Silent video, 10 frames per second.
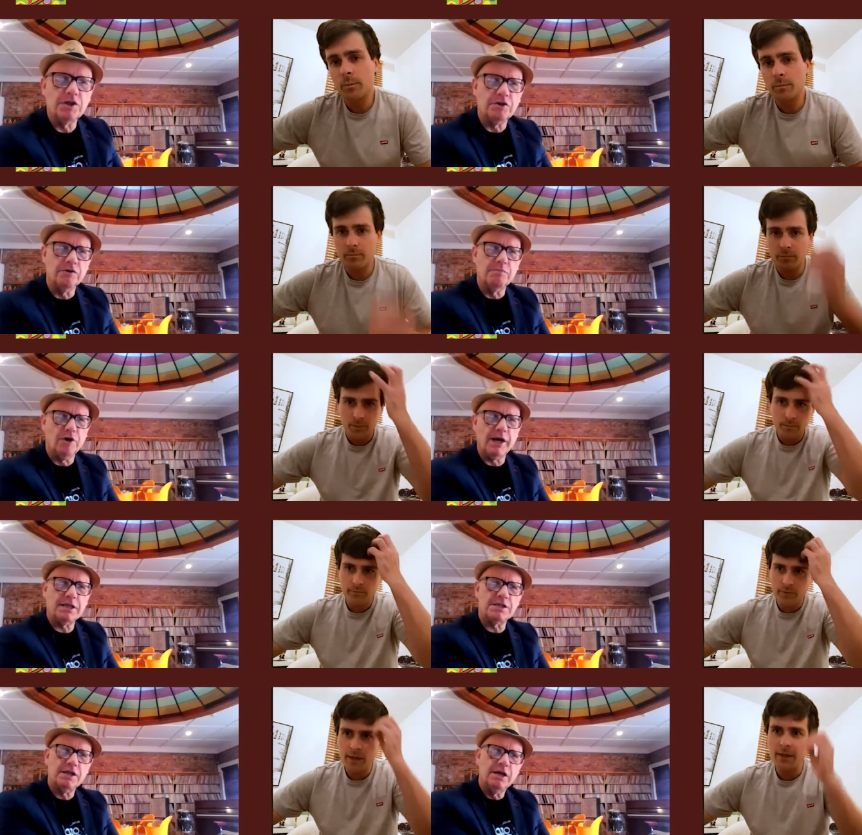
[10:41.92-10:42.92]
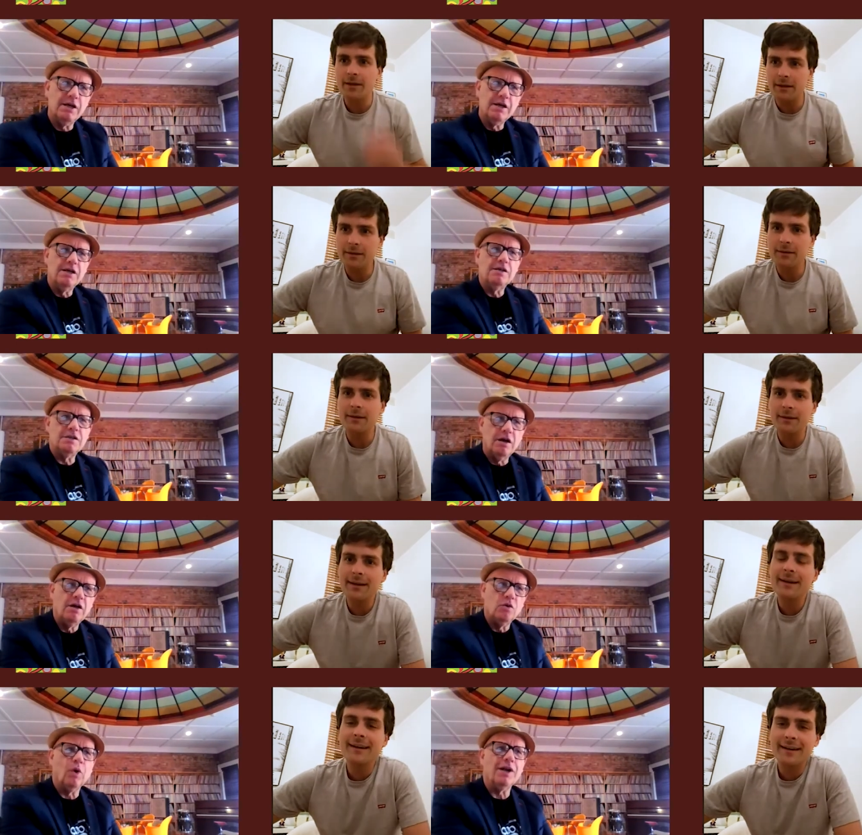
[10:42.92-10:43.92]
Speaker 1: uh, turin brakes
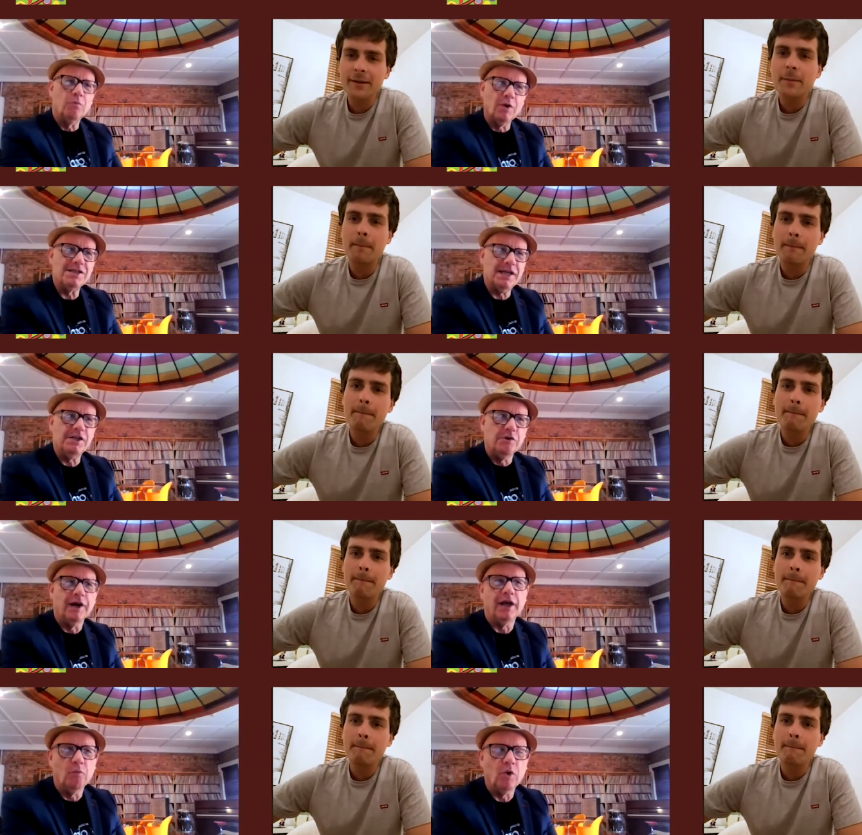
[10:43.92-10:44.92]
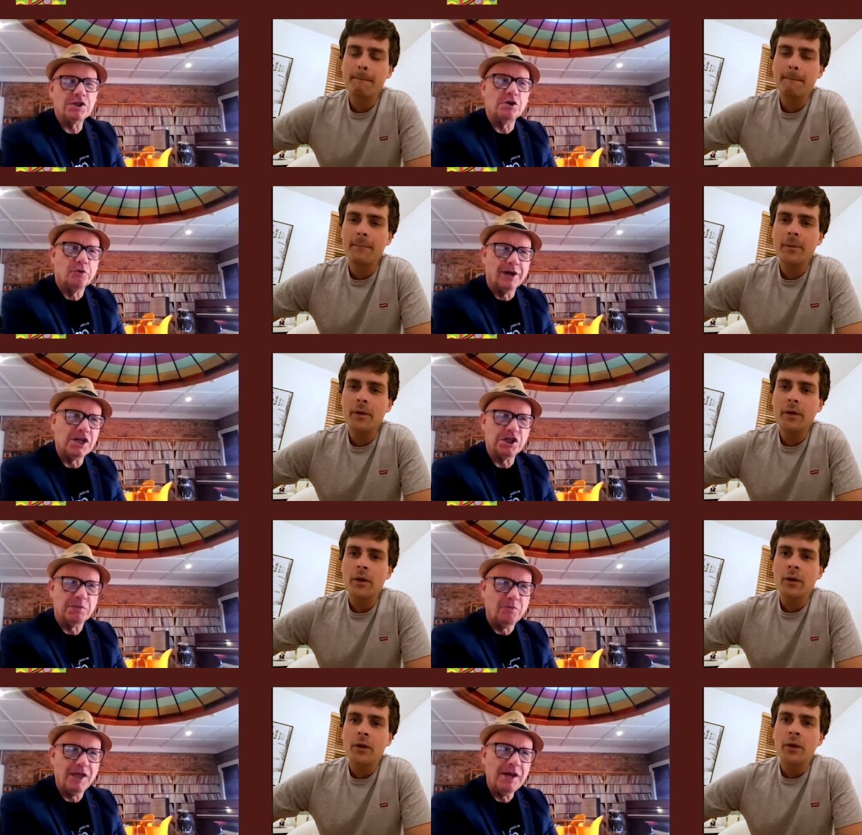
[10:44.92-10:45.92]
what what is he doing and what's your relationship
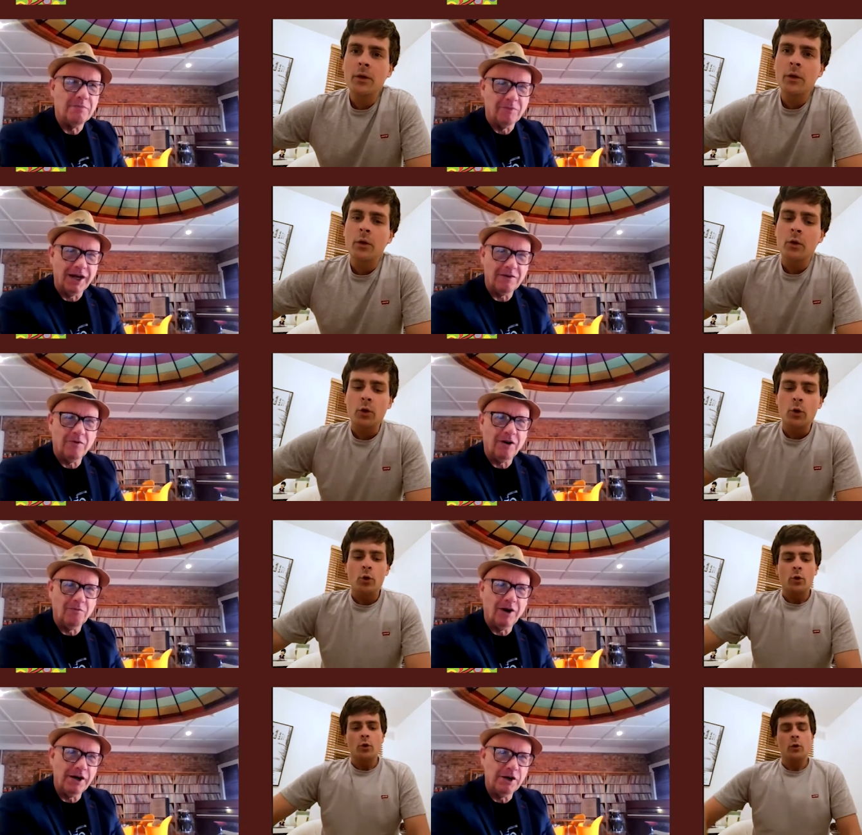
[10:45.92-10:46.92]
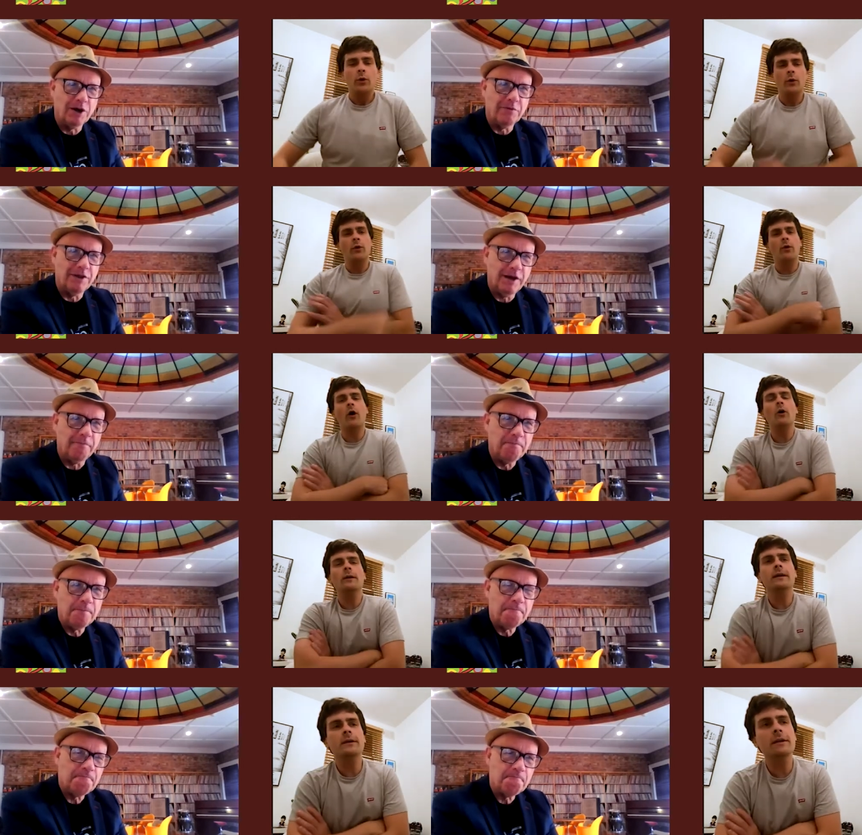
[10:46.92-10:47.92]
with him like why, why are you working with him
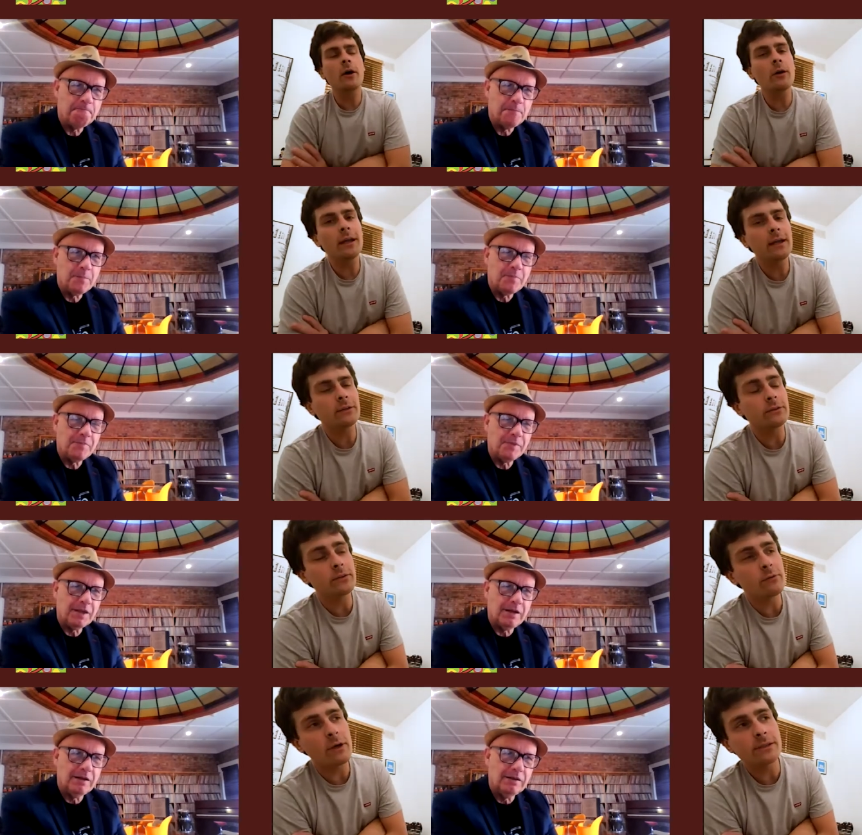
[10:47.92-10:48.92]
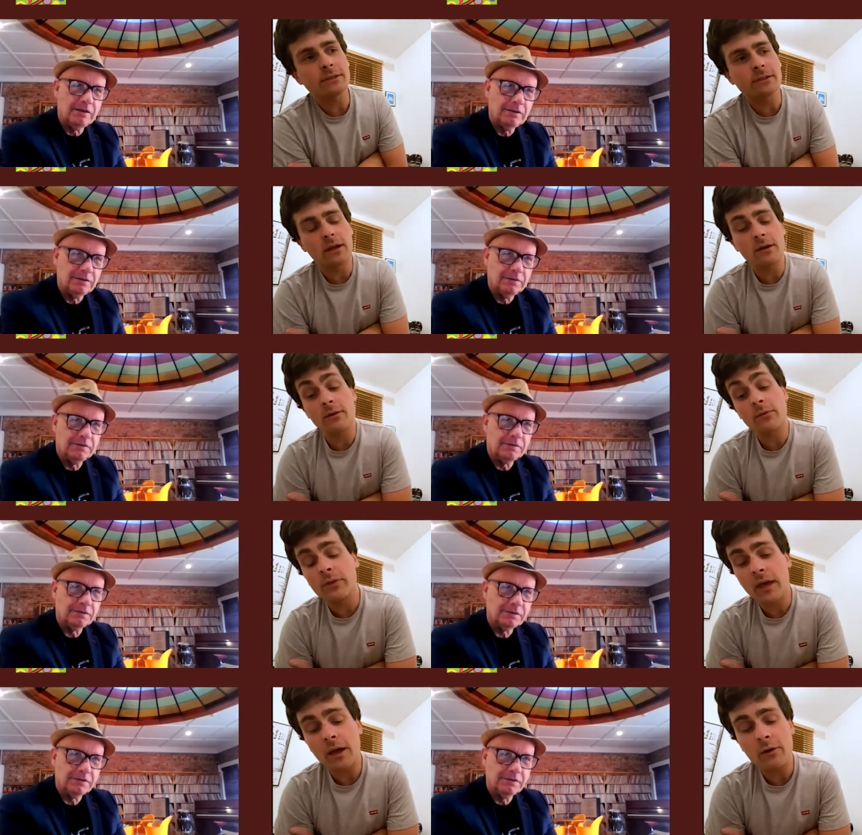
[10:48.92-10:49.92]
ollie
Speaker 2: and ollie and the rest uh,
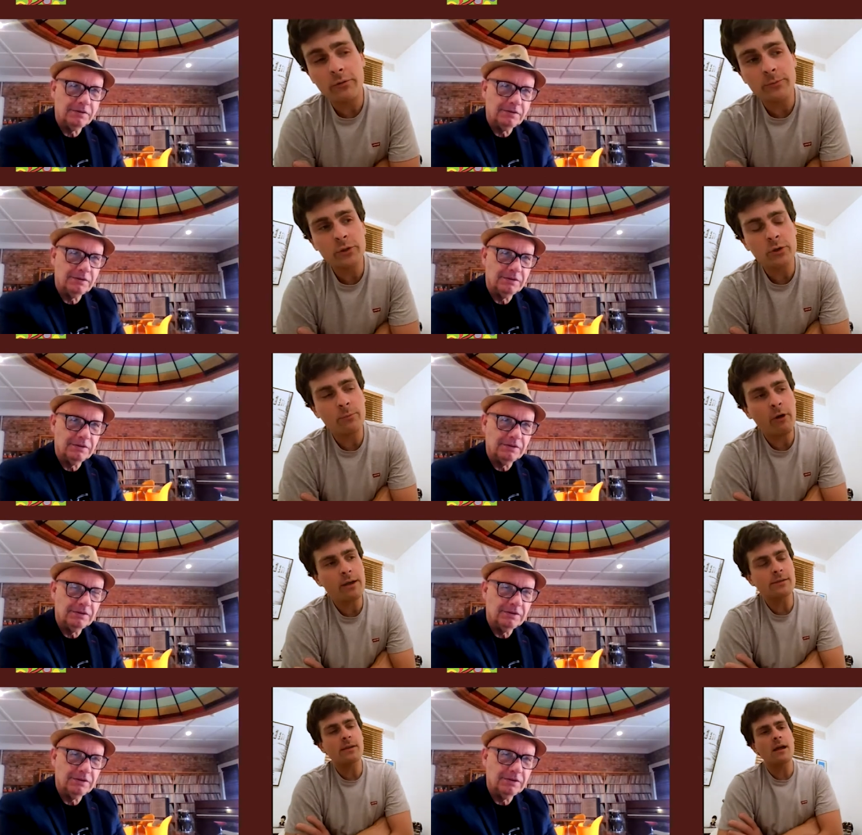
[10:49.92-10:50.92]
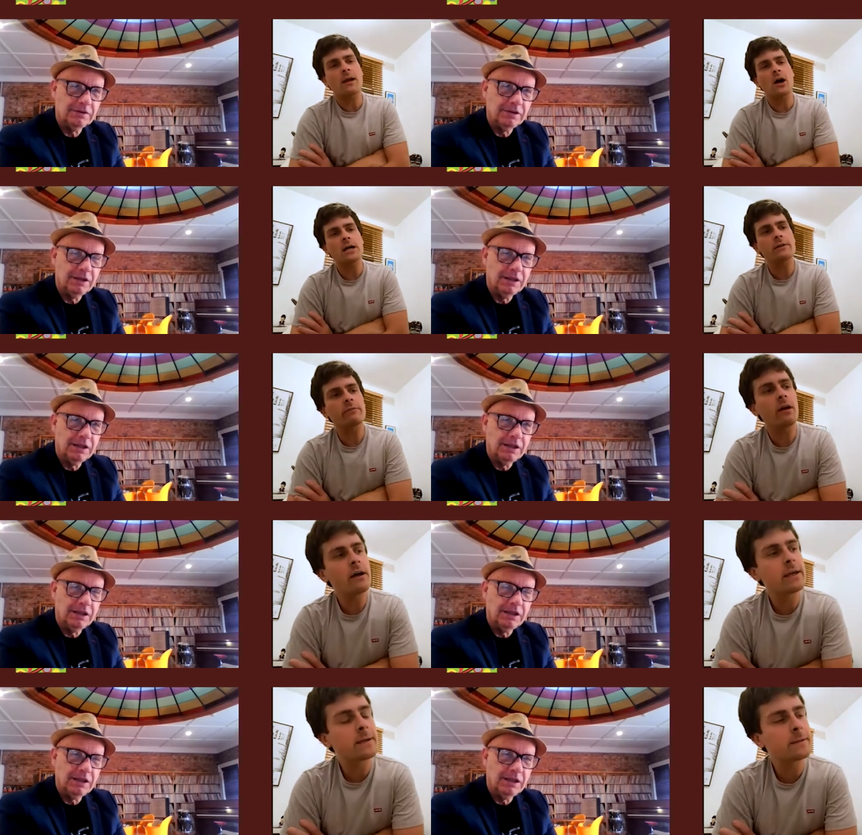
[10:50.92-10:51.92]
gale from turin brakes they're kind of
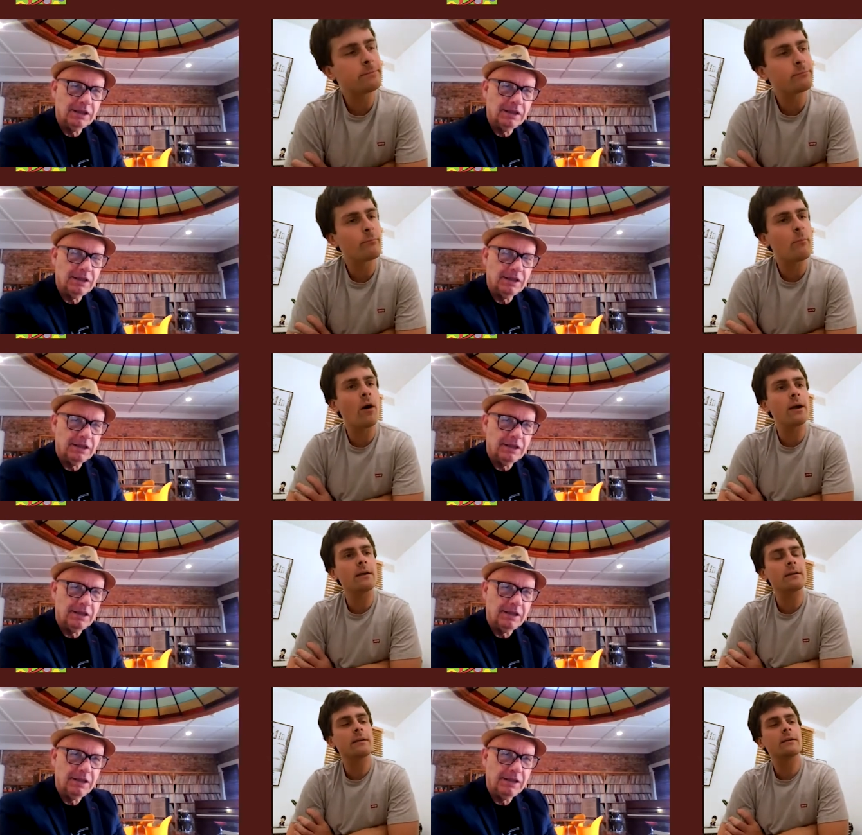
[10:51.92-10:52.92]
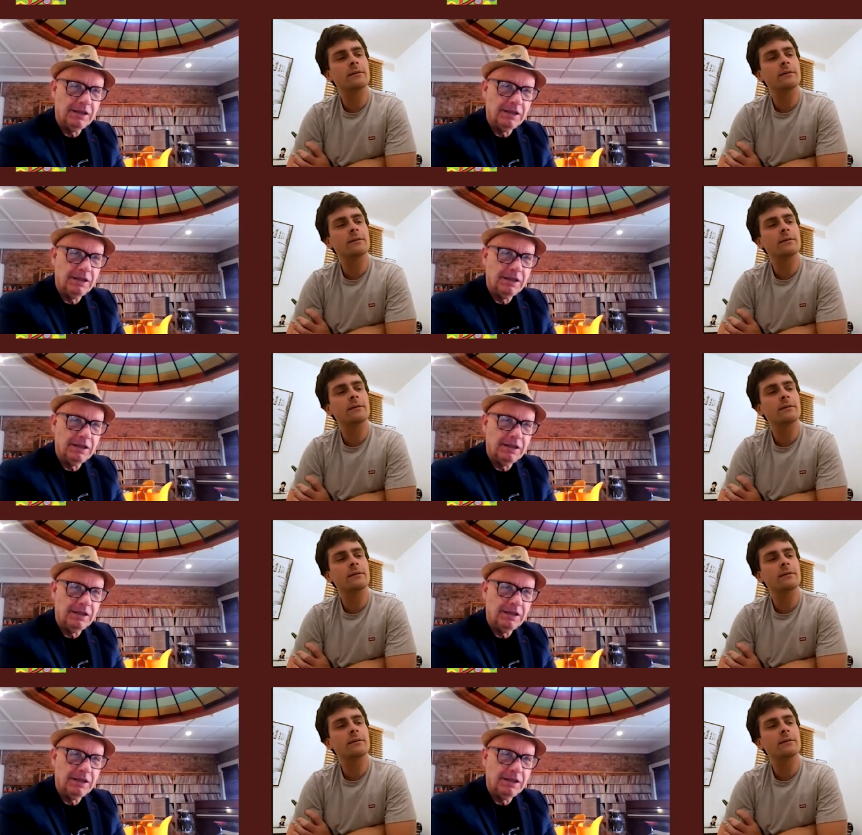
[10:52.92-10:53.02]
like my